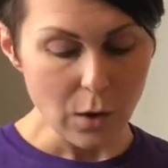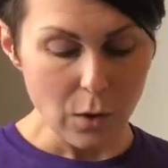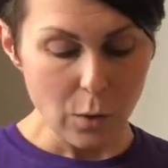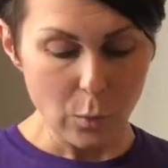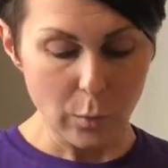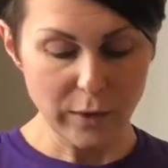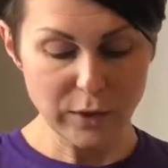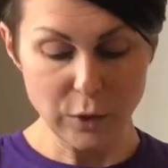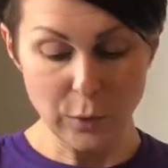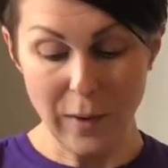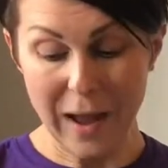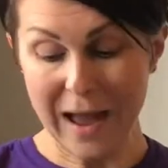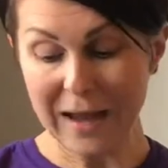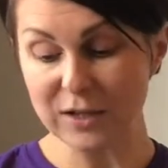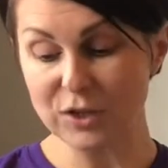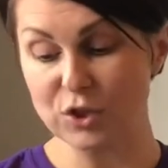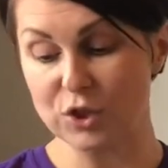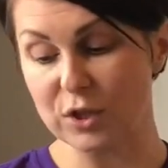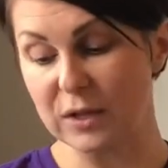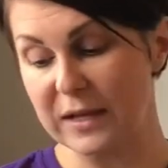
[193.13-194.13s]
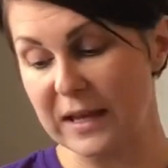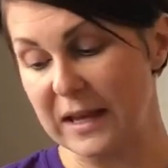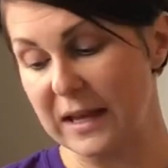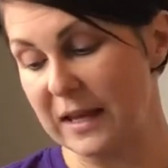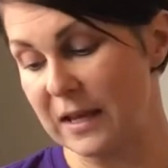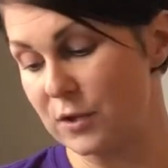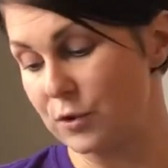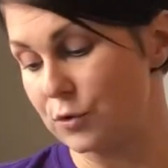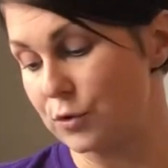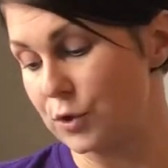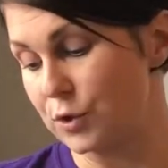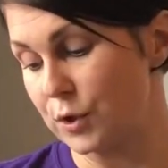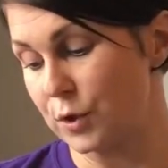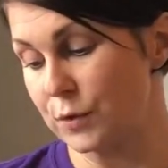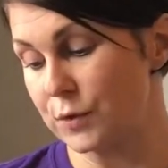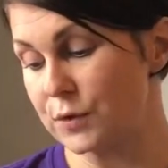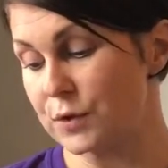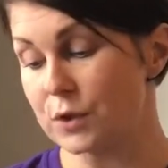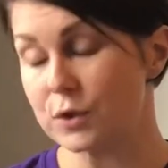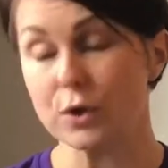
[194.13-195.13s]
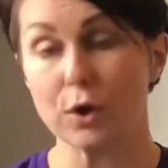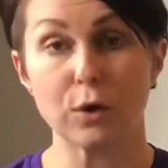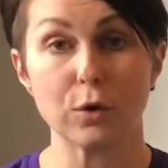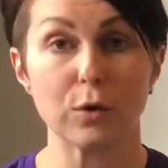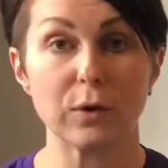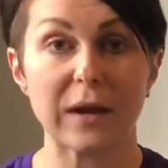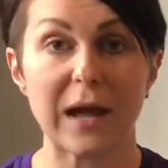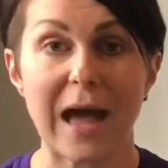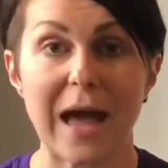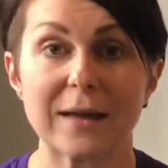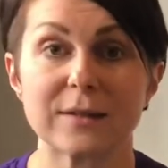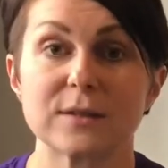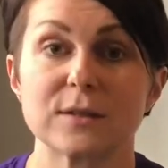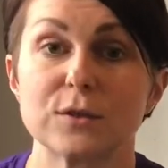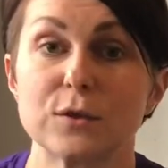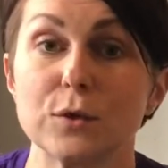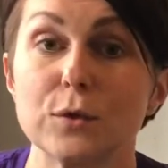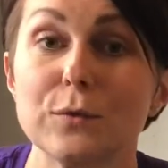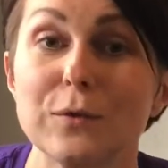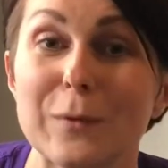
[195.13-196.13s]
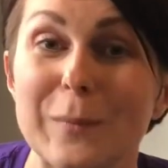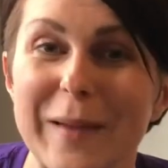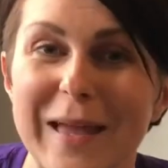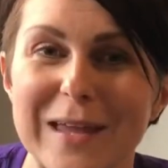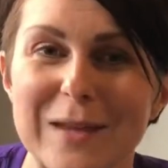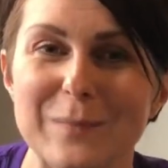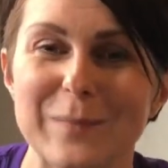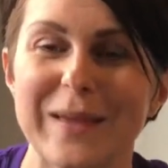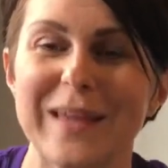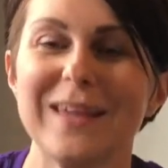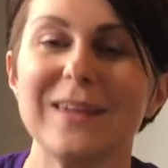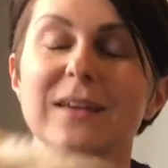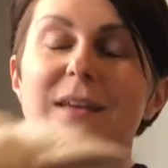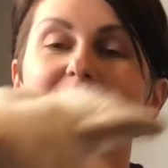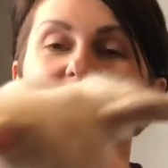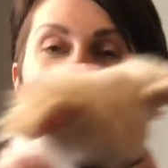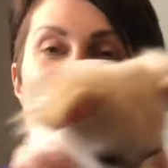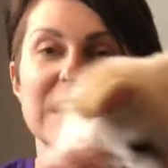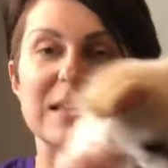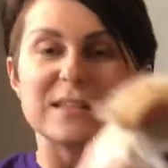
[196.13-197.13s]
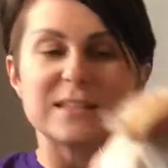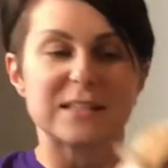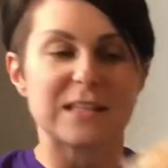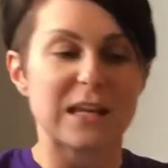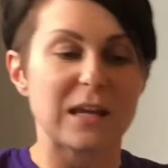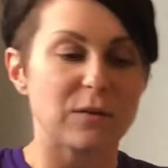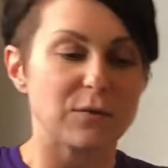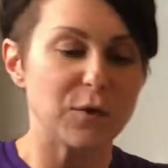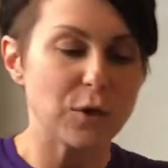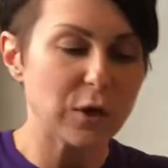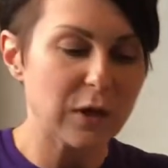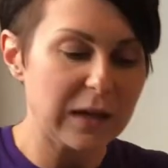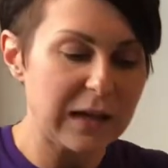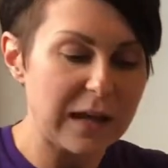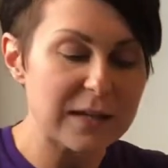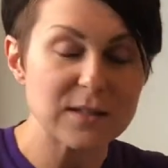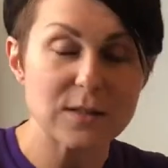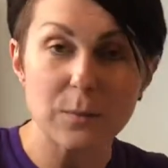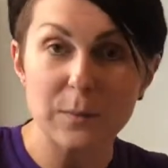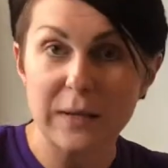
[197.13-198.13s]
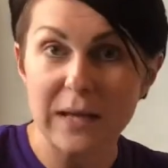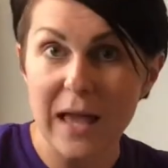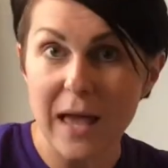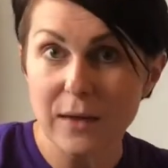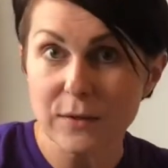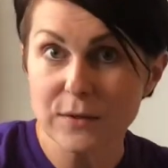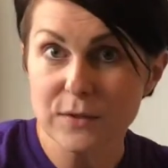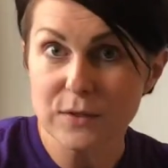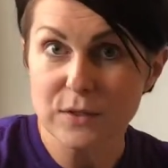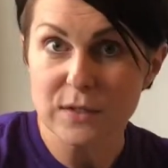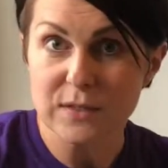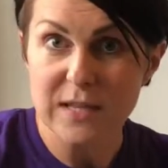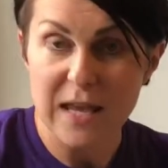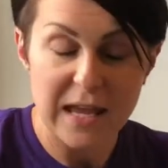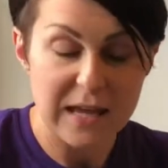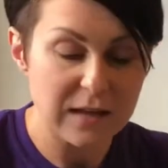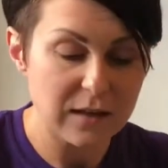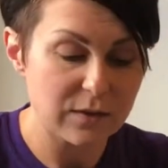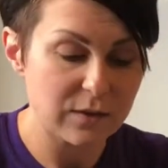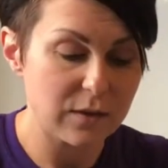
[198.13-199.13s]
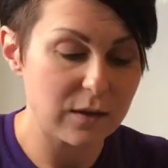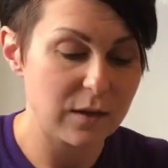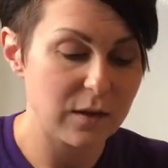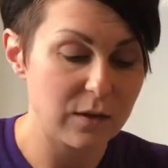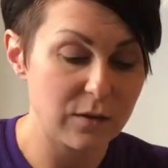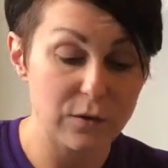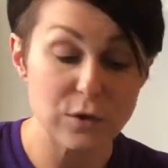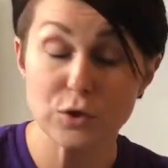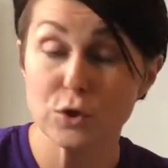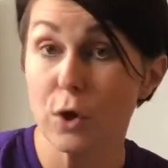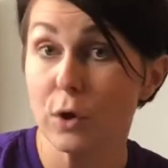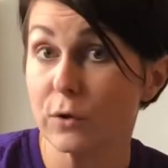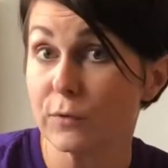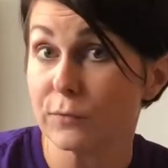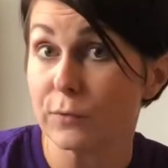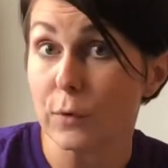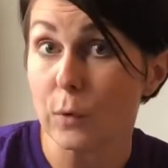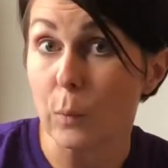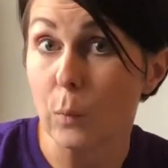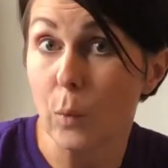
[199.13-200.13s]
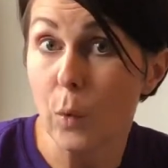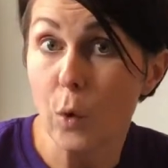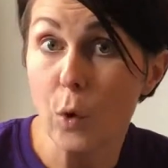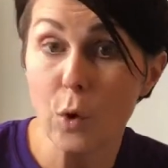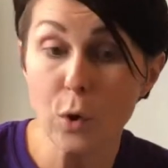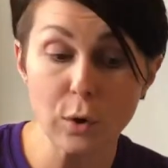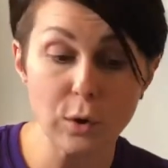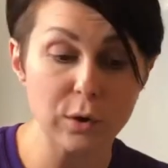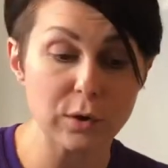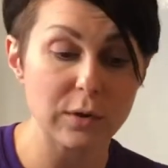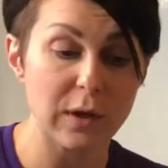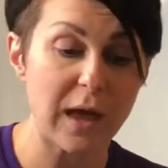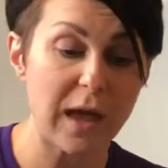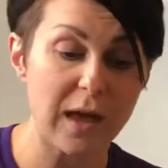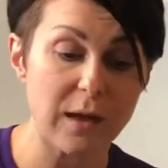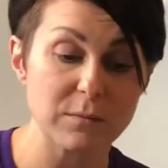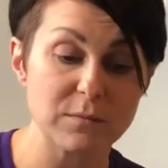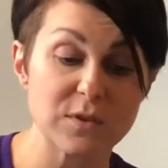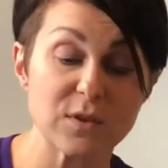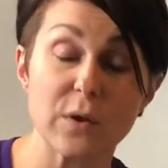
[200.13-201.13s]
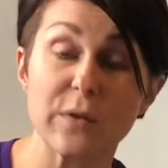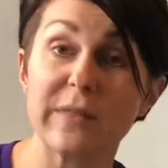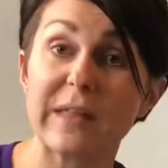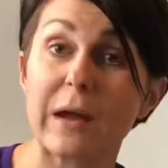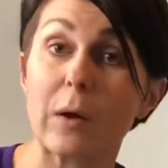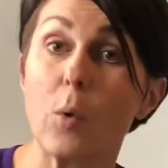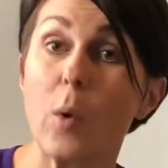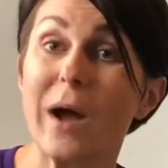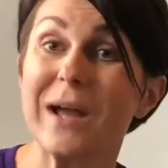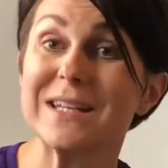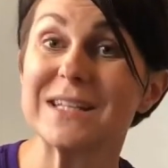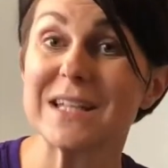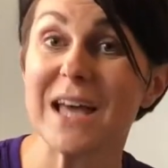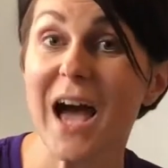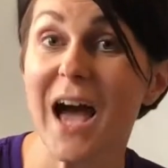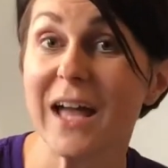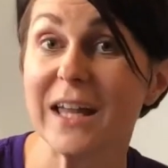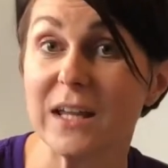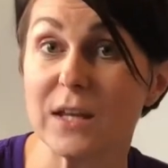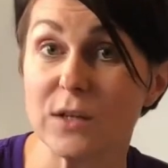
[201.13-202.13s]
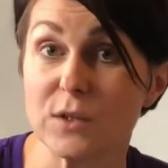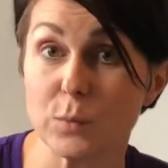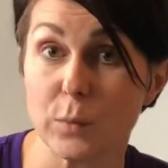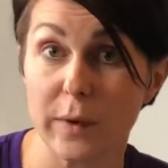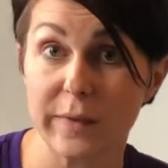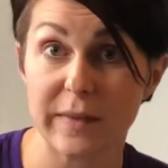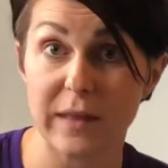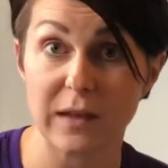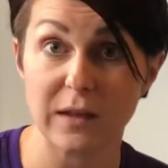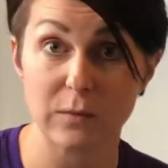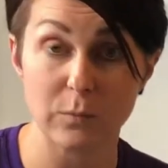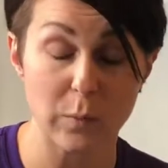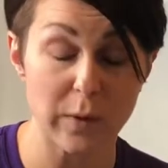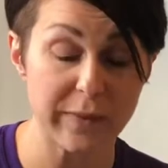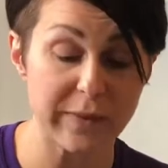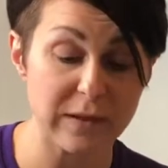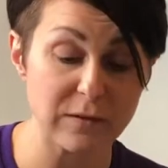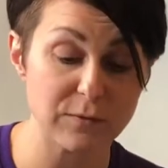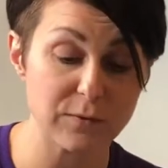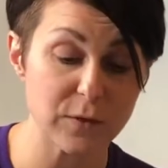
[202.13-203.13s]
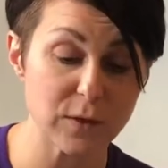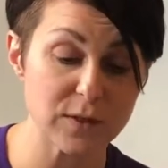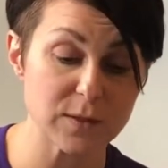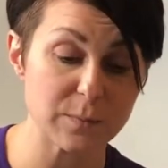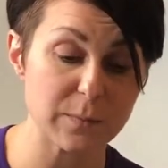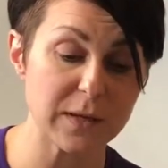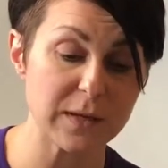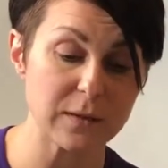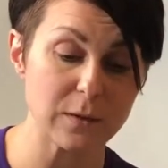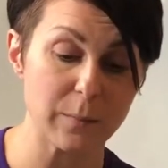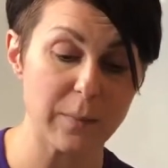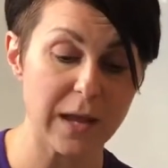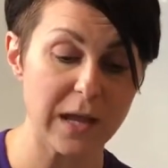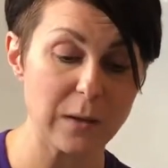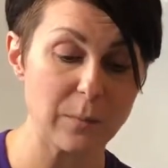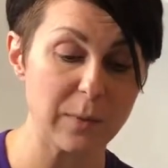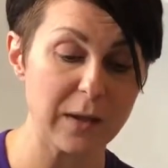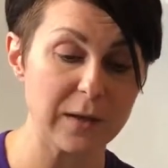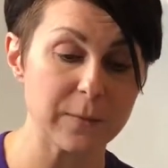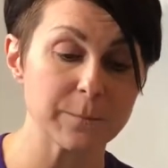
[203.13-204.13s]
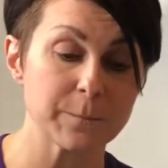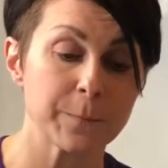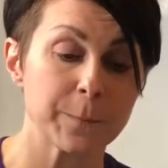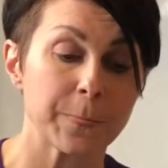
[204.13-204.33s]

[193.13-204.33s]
When you actually introduce the dog or cat to the baby, see if you can get somebody else to take the dog for a walk so that they're quite tired when they first meet the baby.